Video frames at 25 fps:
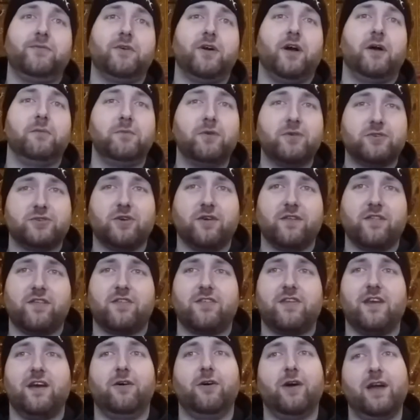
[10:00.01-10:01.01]
I'm not trying to
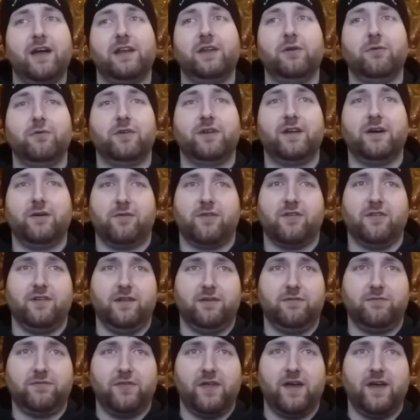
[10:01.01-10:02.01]
tell anyone how to
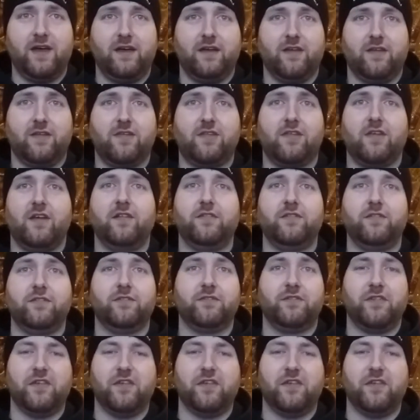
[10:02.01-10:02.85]
live theirs and